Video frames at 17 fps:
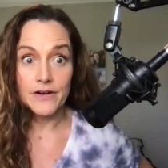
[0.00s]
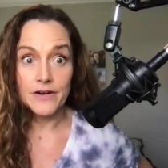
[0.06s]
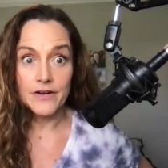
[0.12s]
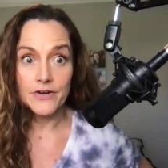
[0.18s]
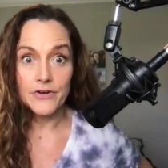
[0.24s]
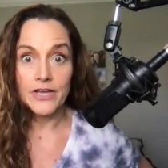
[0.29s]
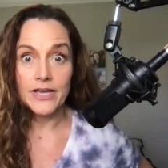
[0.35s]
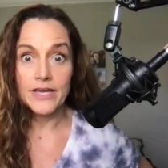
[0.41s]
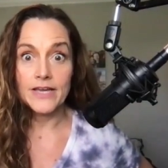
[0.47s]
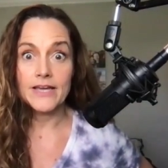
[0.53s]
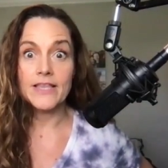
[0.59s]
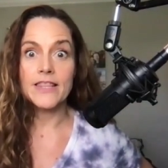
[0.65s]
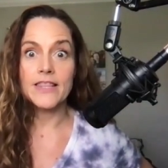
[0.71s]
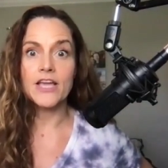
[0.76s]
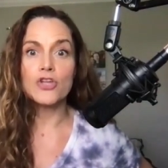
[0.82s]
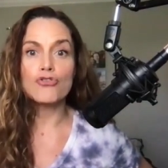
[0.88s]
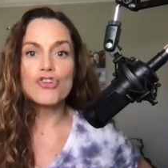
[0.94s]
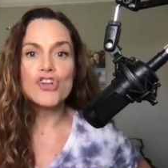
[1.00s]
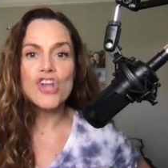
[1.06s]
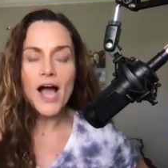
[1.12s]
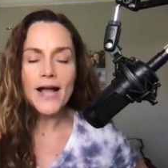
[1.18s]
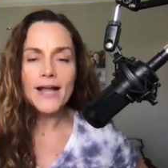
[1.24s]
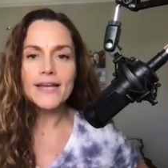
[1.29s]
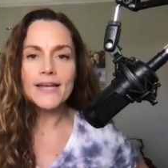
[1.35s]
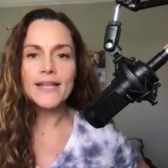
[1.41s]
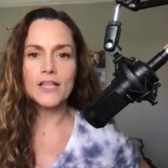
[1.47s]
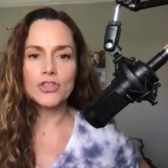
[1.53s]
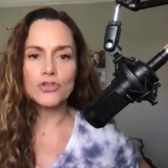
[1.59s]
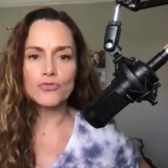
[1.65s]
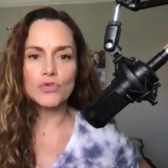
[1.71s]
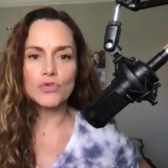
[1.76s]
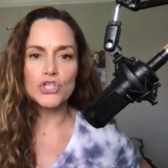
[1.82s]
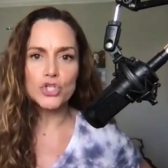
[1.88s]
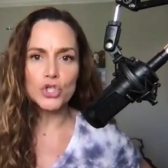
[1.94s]
Okay, that you're not going to get the
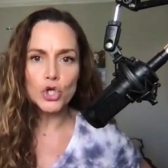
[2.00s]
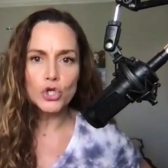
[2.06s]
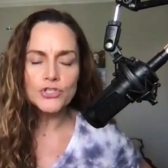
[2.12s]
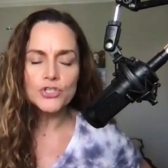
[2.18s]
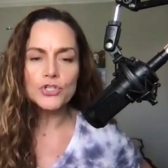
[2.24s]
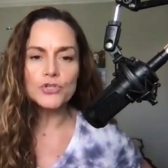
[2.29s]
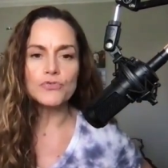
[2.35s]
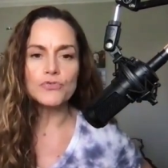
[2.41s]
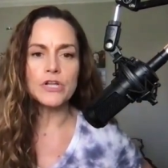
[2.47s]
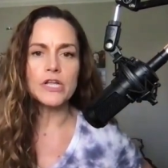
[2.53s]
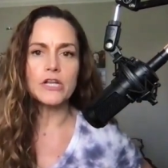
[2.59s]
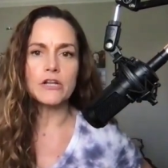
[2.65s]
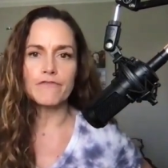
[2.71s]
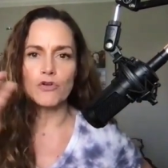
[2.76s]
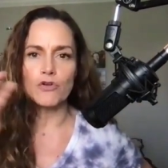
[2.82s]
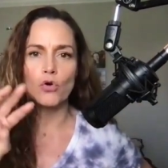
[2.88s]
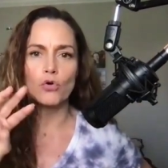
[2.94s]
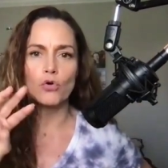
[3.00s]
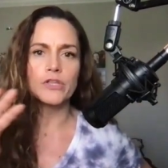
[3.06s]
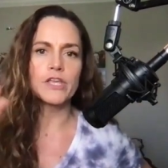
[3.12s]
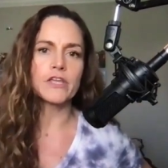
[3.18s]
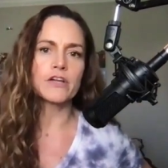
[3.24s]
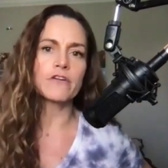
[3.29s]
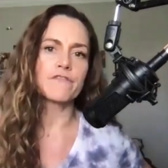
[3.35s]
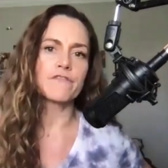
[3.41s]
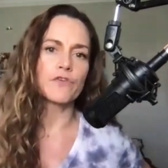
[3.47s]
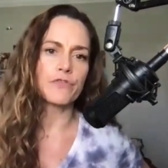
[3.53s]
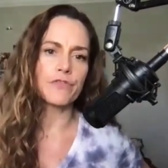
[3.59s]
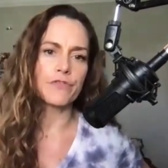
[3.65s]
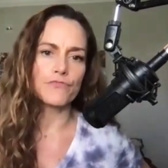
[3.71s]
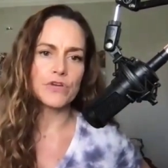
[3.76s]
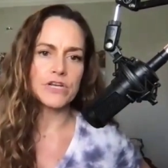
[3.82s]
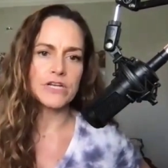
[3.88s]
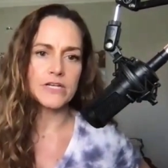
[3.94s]
results you need if you're only there for
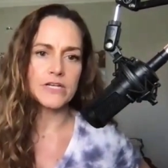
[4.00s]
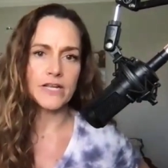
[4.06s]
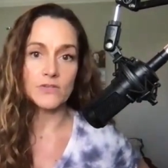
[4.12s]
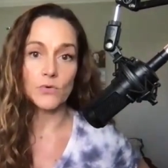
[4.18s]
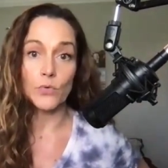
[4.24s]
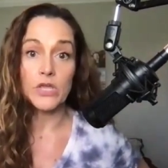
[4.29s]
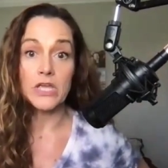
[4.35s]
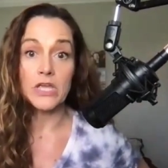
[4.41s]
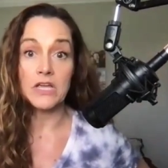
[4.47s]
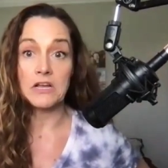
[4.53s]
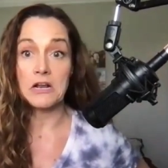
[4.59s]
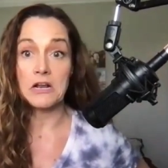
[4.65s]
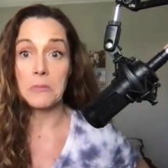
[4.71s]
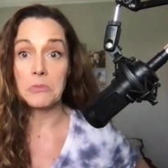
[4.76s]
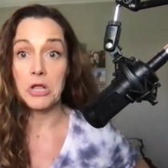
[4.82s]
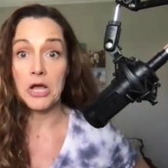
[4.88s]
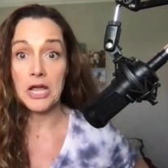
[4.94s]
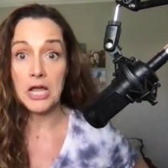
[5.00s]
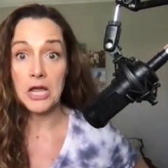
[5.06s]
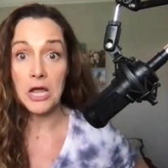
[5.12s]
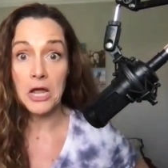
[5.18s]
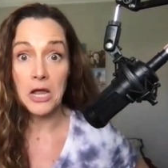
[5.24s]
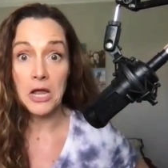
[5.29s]
three days a week. And I'm like,